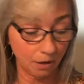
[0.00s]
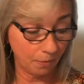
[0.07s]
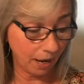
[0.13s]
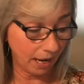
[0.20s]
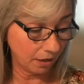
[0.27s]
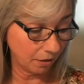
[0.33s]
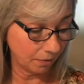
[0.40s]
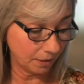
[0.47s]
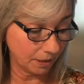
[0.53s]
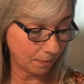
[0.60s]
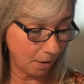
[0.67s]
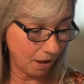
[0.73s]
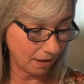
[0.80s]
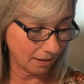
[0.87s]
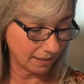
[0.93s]
await your
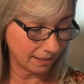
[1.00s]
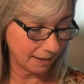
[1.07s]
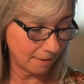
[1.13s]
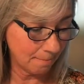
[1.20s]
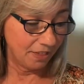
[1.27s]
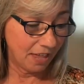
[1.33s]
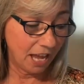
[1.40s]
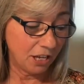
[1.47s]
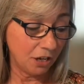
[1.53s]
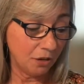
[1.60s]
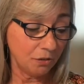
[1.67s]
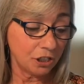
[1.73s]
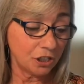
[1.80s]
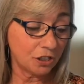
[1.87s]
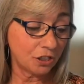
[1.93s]
response. Thank
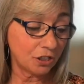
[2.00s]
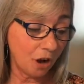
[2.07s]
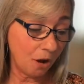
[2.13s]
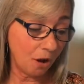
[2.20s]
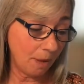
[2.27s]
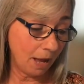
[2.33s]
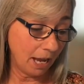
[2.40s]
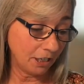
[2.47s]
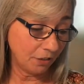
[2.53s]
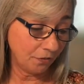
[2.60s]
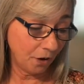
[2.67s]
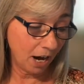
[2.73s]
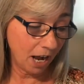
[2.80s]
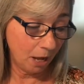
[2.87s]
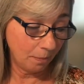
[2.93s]
you so much
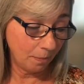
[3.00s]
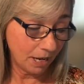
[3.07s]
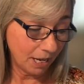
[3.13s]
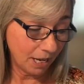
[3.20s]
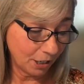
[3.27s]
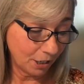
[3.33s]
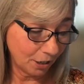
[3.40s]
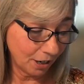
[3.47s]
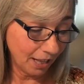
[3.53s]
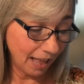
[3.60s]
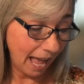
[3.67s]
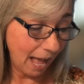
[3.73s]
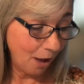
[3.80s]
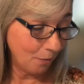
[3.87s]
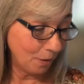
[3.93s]
for helping a girl
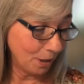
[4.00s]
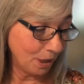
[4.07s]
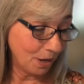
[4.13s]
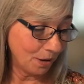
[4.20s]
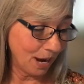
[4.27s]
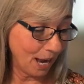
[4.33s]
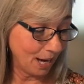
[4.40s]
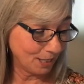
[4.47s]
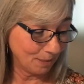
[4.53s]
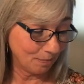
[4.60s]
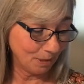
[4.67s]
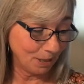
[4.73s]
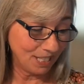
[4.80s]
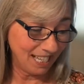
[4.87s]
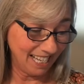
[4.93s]
out with your
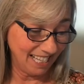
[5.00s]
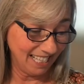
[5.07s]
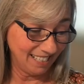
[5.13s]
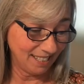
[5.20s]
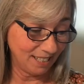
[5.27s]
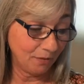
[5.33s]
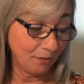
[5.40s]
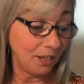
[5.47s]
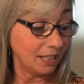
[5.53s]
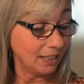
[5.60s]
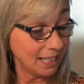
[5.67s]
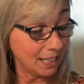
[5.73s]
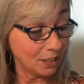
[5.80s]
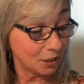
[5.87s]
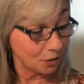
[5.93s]
expertise.
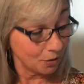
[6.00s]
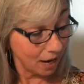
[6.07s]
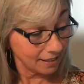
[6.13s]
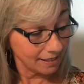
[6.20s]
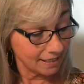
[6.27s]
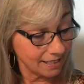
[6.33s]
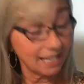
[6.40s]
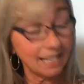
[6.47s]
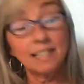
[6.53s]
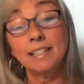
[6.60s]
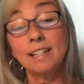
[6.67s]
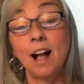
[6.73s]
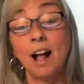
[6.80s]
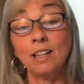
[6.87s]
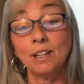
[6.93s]
Feeling stressed in
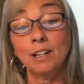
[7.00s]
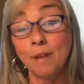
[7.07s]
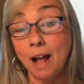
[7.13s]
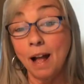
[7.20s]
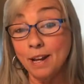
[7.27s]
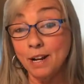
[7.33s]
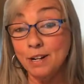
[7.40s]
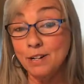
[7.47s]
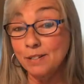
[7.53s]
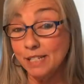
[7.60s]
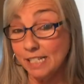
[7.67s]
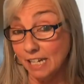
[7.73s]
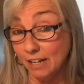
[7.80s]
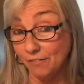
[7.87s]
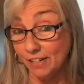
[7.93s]
Colorado,
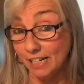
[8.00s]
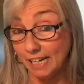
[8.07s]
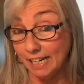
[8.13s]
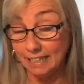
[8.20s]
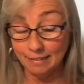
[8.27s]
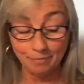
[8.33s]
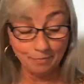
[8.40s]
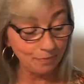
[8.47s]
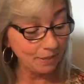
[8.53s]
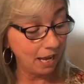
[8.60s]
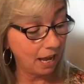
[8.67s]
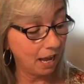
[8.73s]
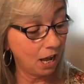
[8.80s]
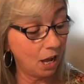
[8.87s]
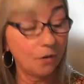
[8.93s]
Tiffany.
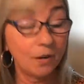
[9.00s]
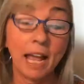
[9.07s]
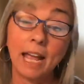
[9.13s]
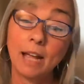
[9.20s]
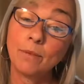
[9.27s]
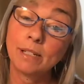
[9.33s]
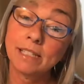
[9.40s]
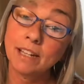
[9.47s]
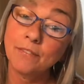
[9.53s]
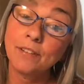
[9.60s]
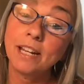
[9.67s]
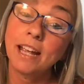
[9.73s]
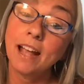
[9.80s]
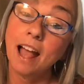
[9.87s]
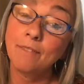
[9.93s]
Okay, well,
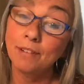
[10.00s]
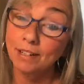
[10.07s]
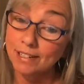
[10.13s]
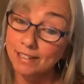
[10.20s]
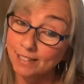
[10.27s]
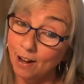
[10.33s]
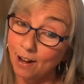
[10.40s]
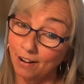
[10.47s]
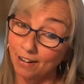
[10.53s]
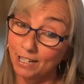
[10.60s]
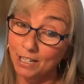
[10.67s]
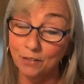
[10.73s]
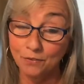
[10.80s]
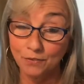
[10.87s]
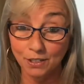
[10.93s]
Tiffany, I'm very sorry
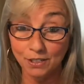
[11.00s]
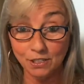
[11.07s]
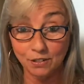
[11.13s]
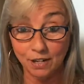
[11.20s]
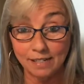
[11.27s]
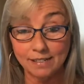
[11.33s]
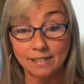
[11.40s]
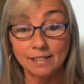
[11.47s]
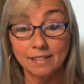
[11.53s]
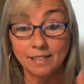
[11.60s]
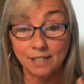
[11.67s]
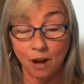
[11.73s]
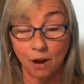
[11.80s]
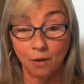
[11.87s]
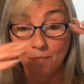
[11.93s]
you feel stressed.
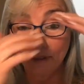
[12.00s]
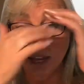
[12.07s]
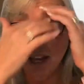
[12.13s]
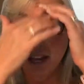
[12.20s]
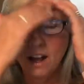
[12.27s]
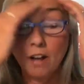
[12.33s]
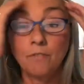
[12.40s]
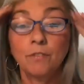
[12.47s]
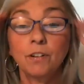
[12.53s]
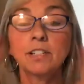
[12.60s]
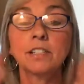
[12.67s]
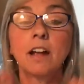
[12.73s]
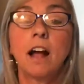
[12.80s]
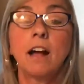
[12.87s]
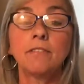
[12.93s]
So,
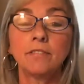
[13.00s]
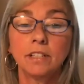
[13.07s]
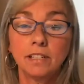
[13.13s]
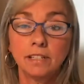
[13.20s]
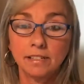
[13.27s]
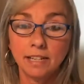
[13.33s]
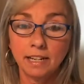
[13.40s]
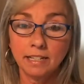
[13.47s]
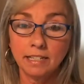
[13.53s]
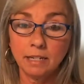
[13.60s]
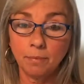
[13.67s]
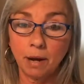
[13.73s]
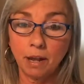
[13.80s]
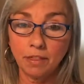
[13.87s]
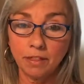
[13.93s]
first off, take a deep
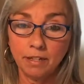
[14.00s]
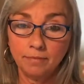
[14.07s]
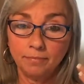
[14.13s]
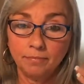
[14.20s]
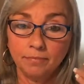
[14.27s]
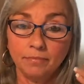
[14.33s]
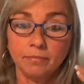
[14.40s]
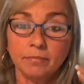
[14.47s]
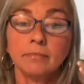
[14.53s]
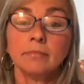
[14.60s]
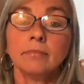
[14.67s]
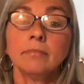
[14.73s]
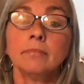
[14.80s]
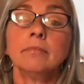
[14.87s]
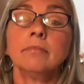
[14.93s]
breath,
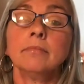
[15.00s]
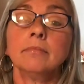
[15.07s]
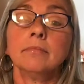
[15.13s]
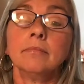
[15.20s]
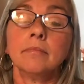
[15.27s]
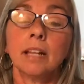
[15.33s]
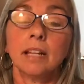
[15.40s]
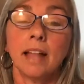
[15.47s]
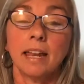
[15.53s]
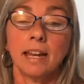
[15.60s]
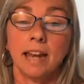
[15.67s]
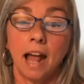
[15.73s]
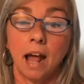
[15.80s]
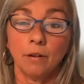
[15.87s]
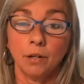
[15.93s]
let
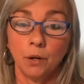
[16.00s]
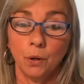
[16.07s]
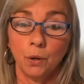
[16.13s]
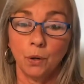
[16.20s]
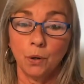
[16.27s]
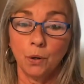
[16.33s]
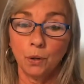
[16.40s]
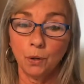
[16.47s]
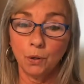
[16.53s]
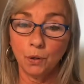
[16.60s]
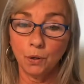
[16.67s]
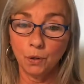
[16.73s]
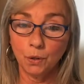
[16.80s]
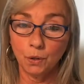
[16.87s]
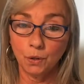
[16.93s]
it out.
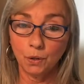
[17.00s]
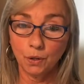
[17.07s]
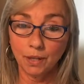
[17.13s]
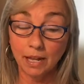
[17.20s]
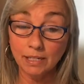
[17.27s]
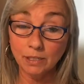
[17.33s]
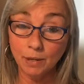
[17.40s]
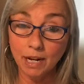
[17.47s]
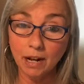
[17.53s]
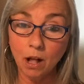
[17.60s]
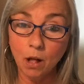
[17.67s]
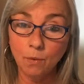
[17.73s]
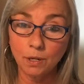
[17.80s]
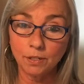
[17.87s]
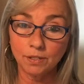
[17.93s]
That's what I
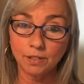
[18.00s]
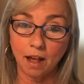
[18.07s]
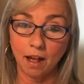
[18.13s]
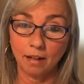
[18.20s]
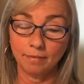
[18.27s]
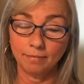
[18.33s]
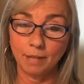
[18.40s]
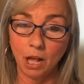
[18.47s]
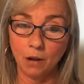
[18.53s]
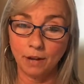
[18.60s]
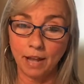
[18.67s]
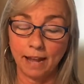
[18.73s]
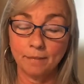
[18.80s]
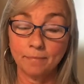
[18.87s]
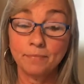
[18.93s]
call wusa.
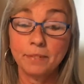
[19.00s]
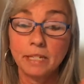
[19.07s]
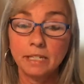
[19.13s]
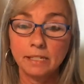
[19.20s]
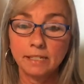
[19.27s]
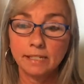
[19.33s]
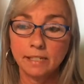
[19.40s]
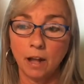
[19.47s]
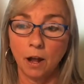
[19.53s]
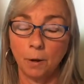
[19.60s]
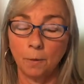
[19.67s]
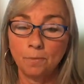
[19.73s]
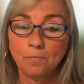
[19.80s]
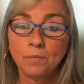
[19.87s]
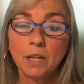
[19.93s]
Okay, so
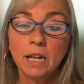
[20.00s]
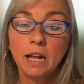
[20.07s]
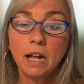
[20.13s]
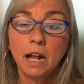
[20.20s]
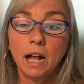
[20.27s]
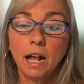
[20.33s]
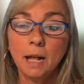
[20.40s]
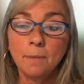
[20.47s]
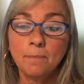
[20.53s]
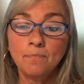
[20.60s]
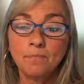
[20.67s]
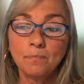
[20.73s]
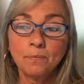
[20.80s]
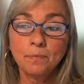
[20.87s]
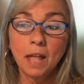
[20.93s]
um,
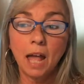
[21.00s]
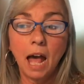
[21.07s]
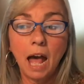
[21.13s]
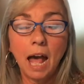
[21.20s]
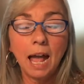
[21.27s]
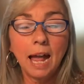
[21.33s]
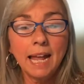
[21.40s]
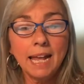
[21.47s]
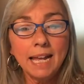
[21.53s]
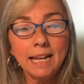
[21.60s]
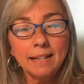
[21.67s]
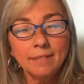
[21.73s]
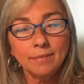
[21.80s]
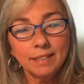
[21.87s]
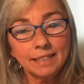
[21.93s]
I